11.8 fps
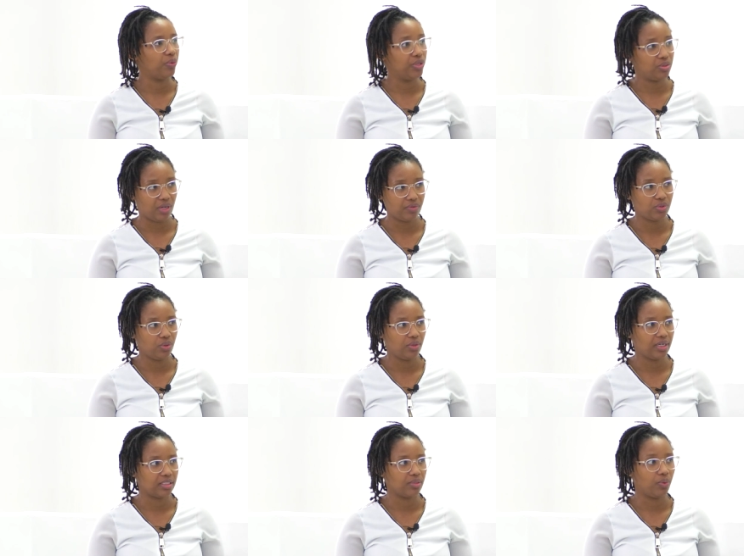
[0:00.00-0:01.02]
we also have to
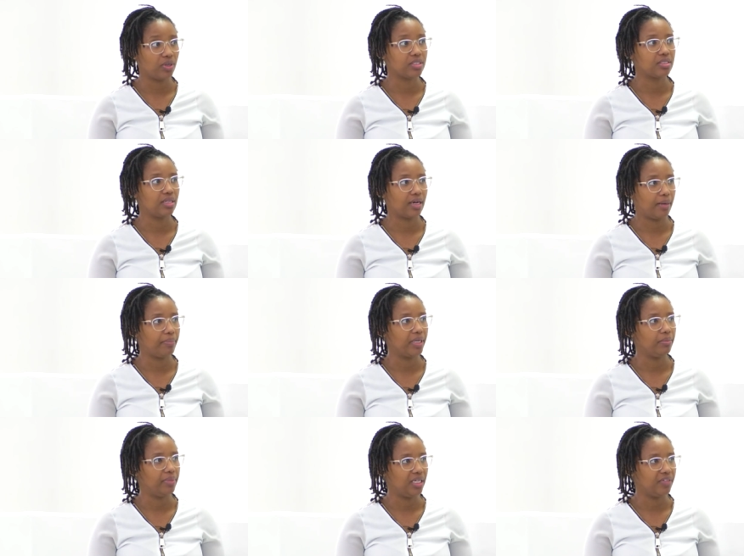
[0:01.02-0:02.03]
look at the, what the
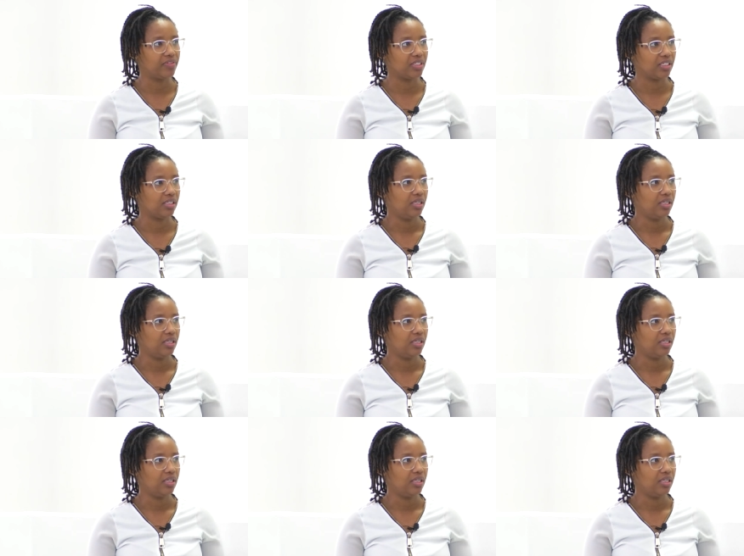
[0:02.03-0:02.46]
company believes in